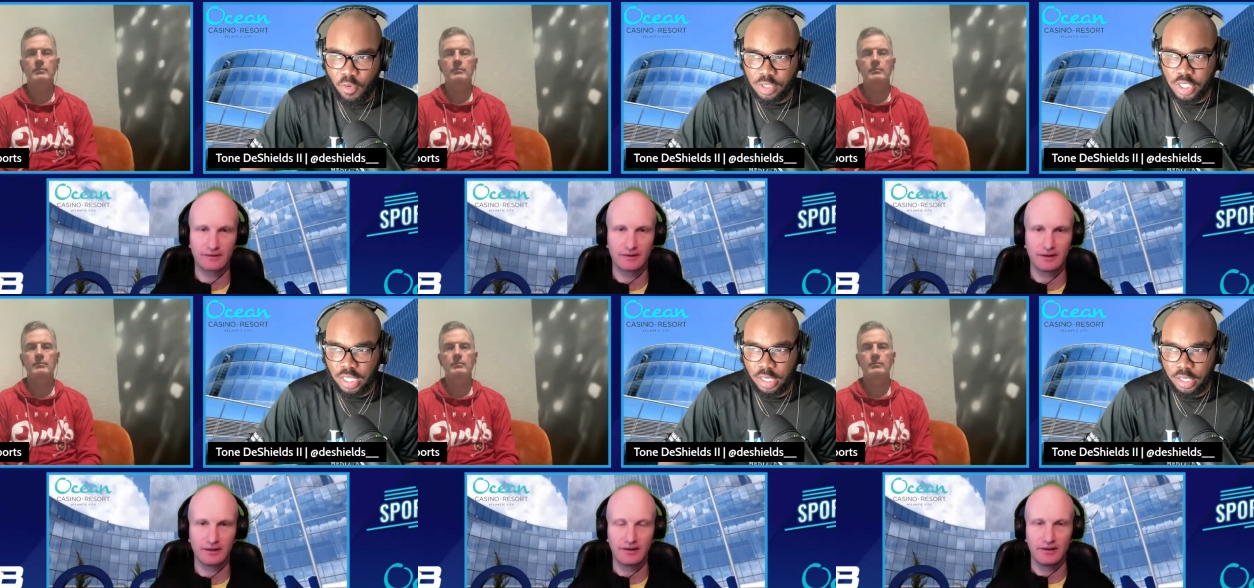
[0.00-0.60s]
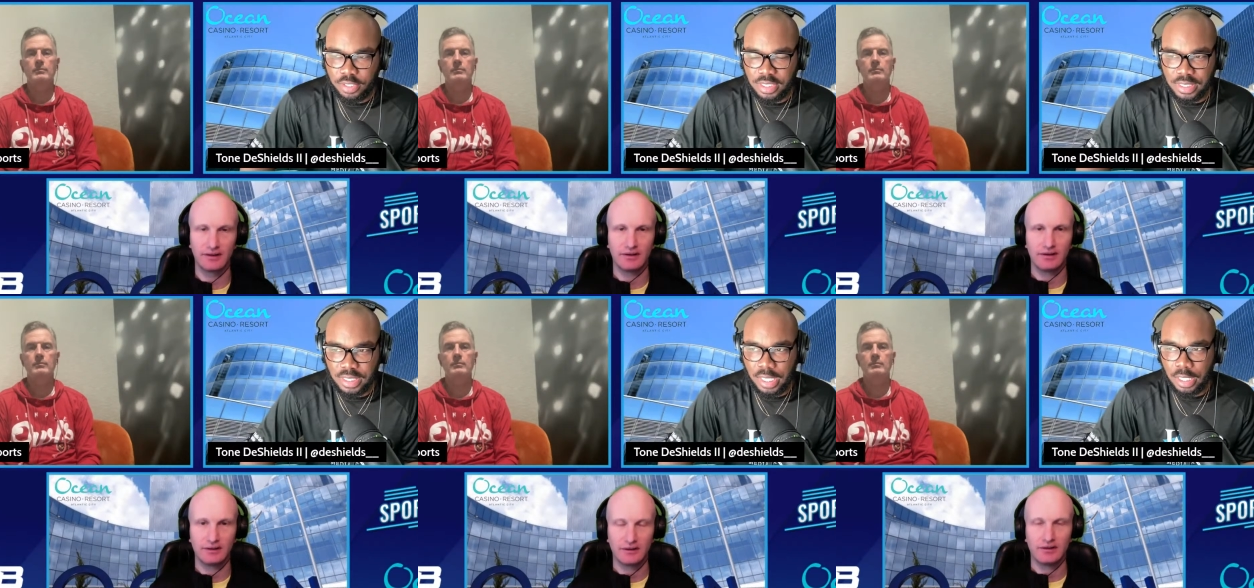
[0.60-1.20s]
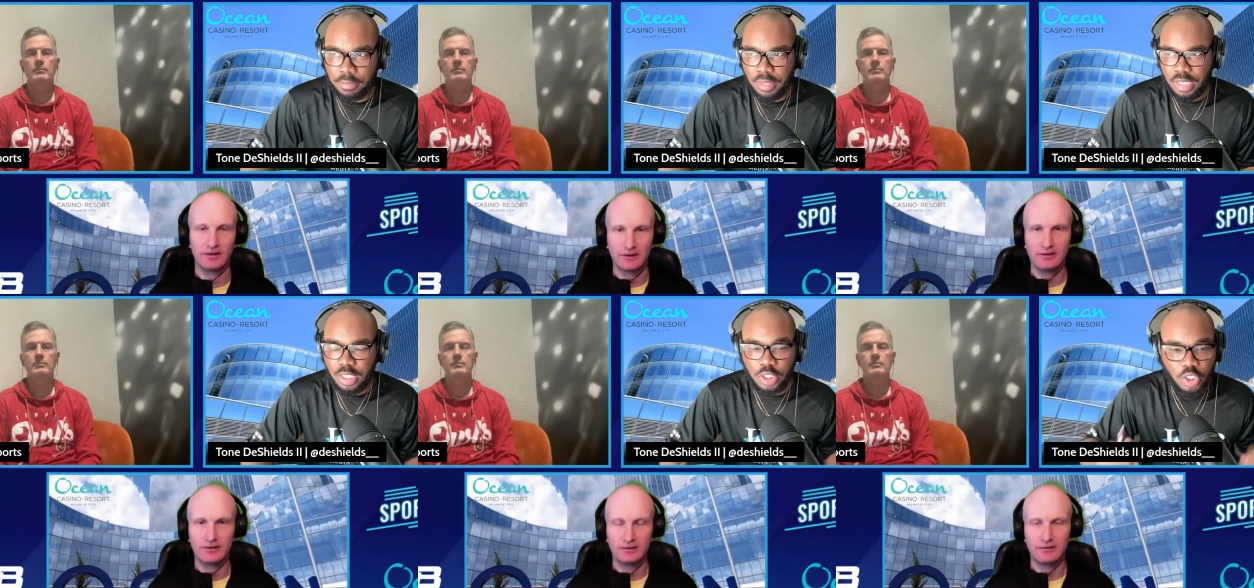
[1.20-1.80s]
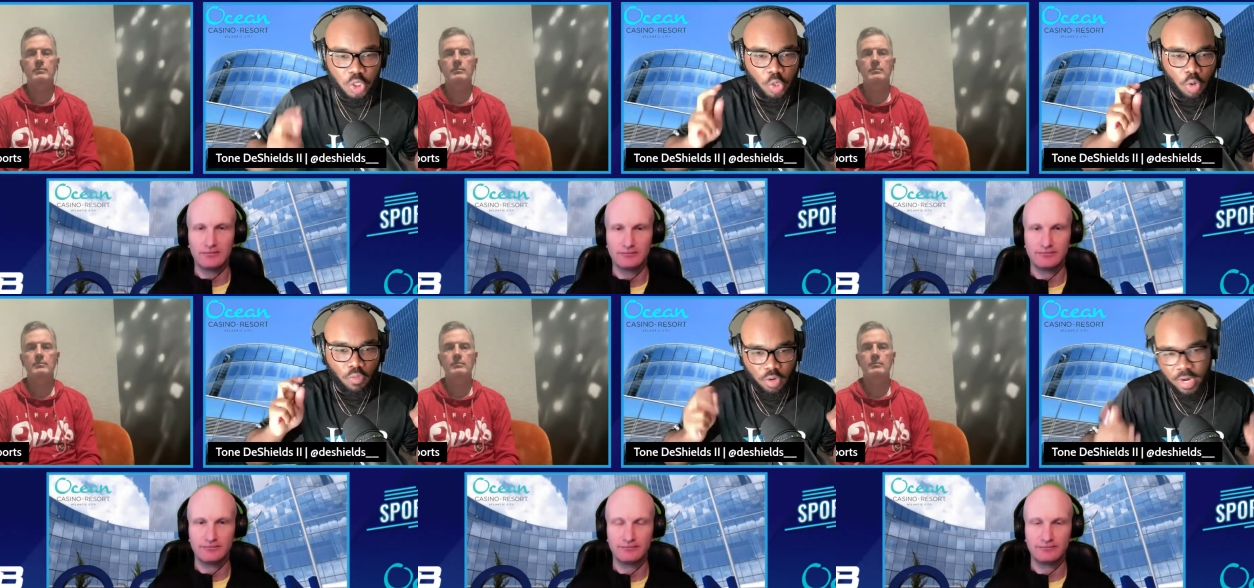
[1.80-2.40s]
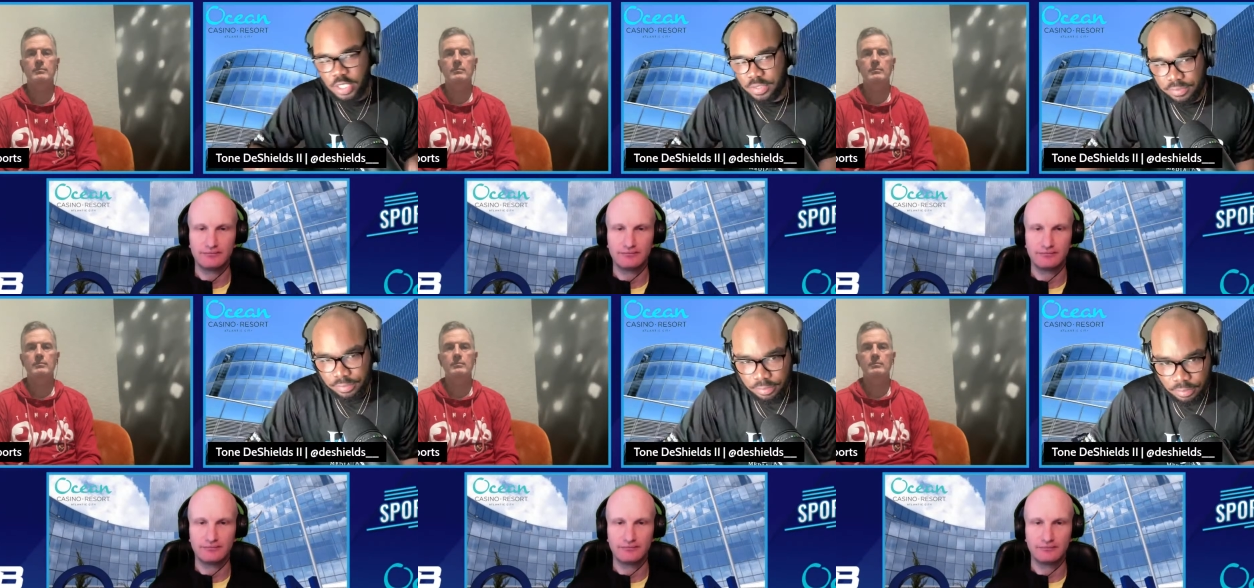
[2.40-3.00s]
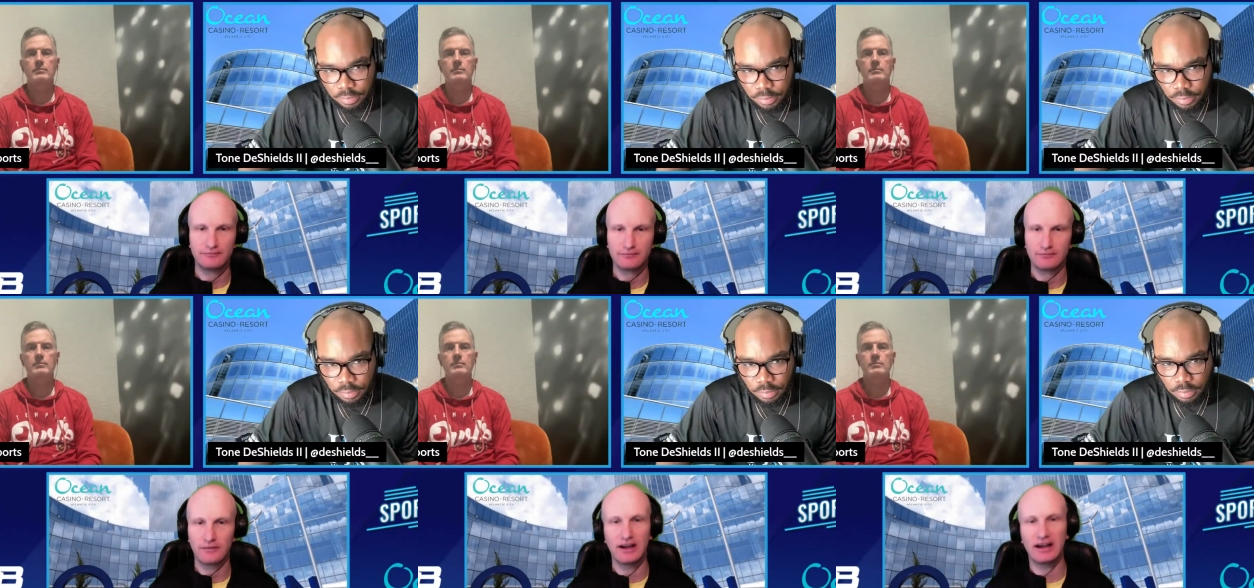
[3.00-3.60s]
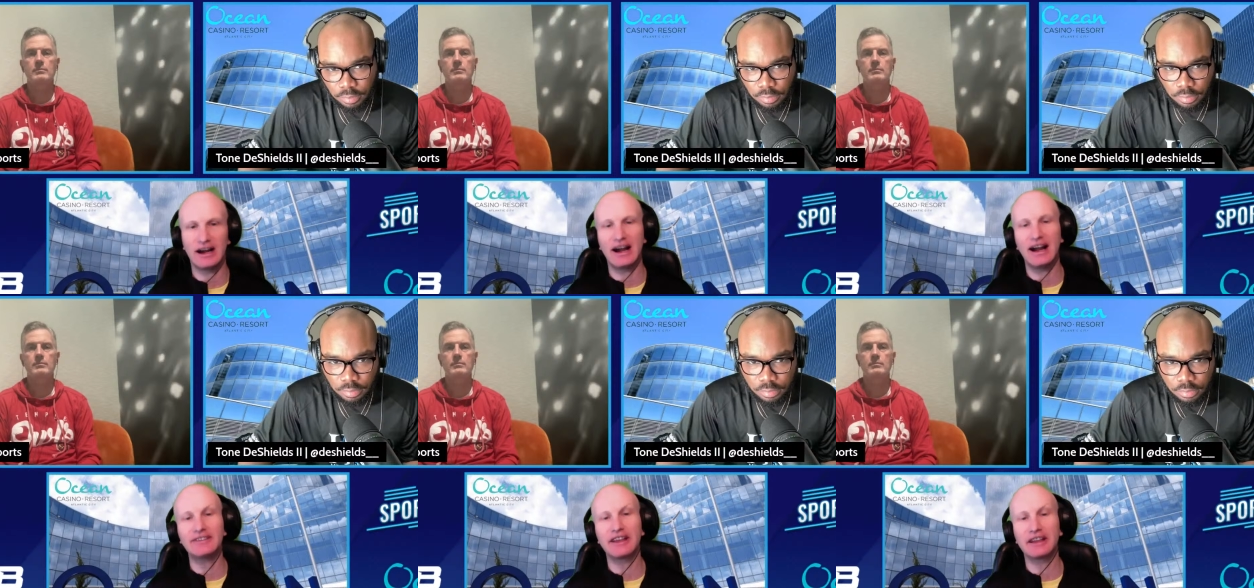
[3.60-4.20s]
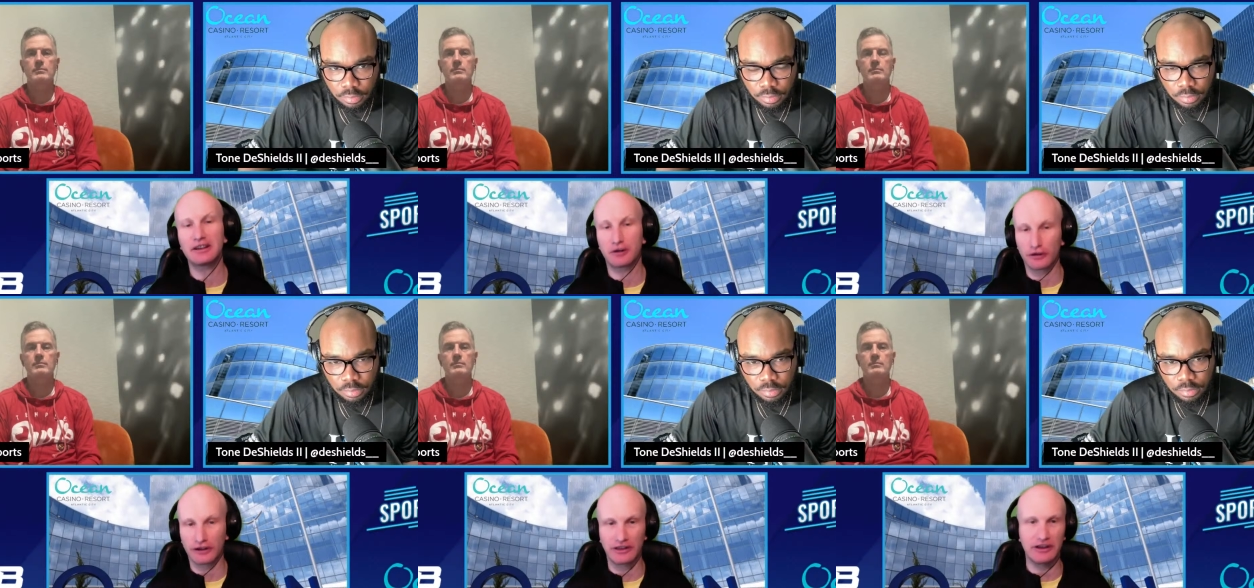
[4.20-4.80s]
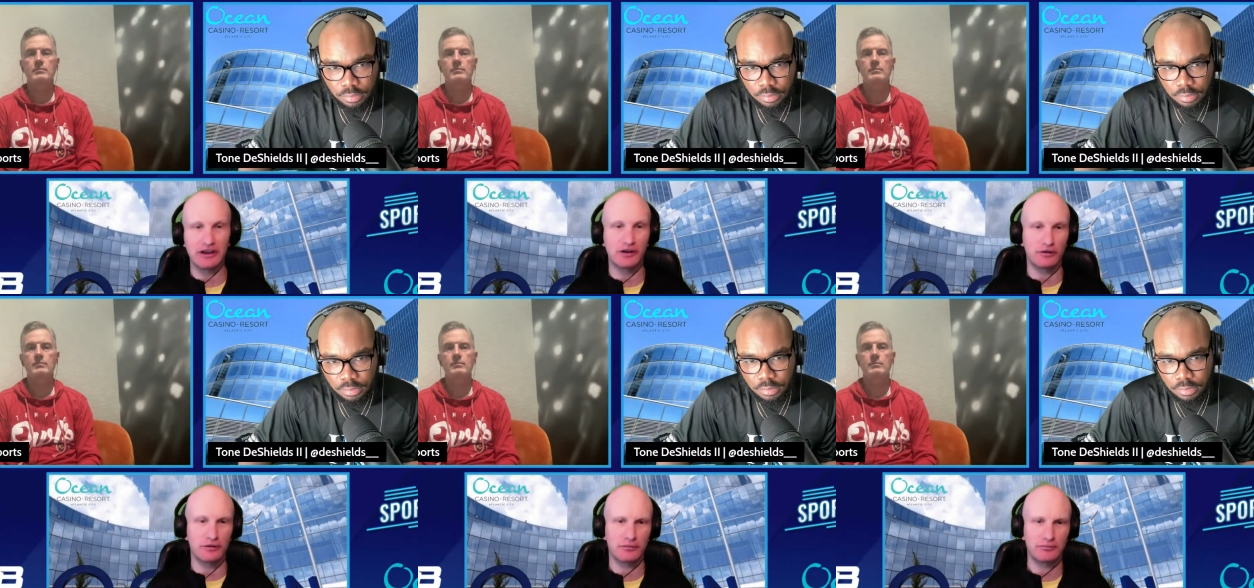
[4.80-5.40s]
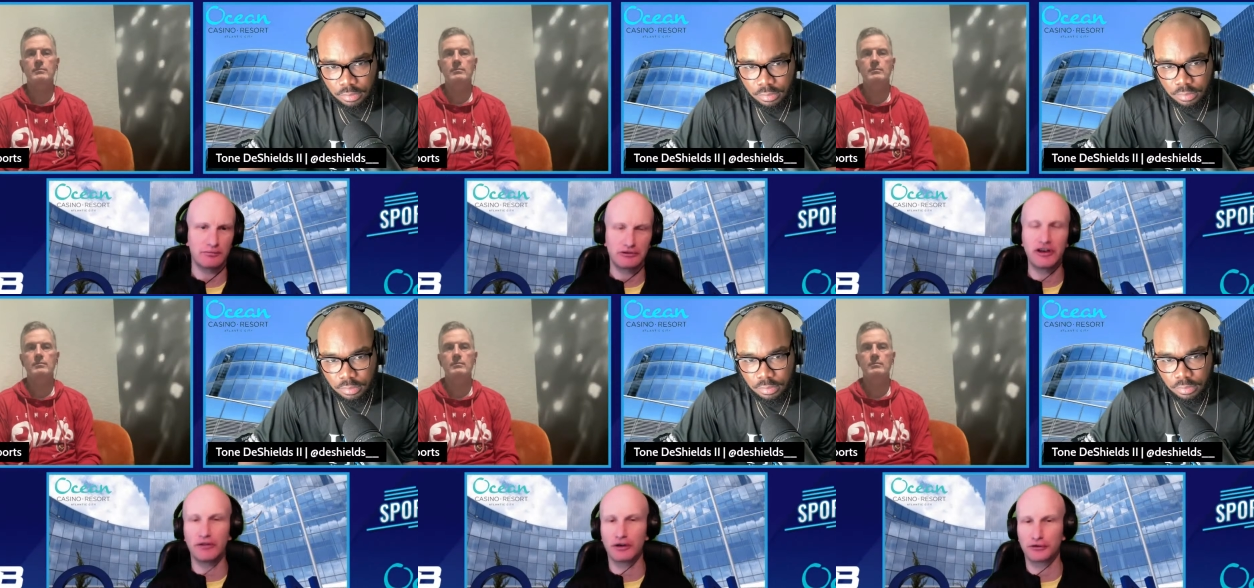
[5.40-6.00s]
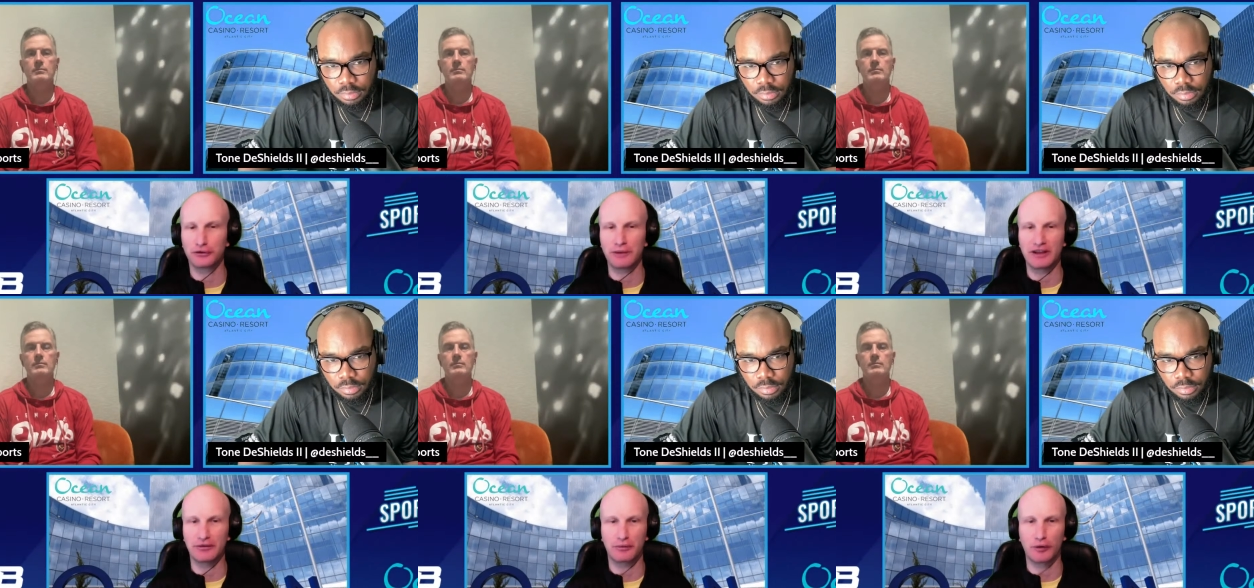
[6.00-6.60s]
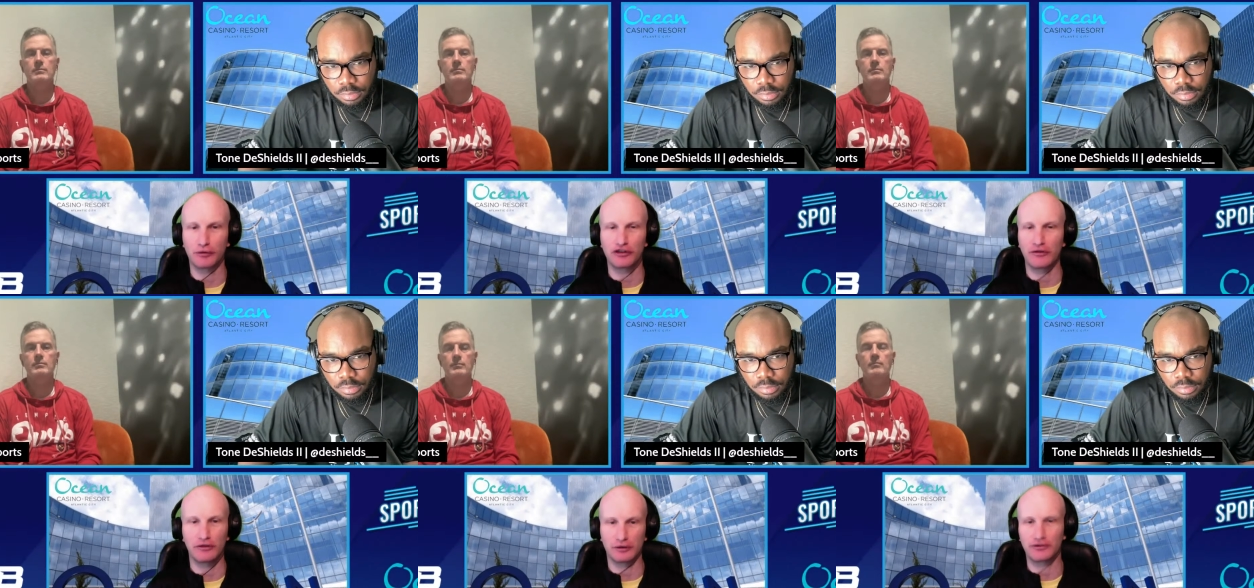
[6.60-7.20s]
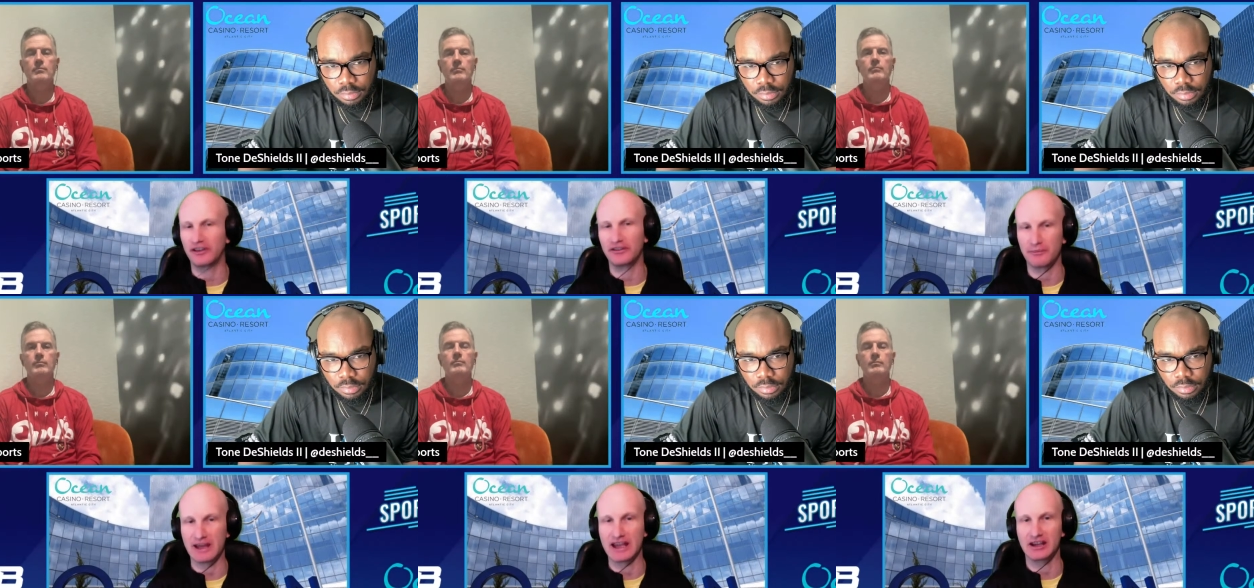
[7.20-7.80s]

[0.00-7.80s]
Speaker 1: for Jalen Hurts' pseudo-regression?
Speaker 2: I think early in the year, Jalen Hurts is making throws Jalen Hurts doesn't make.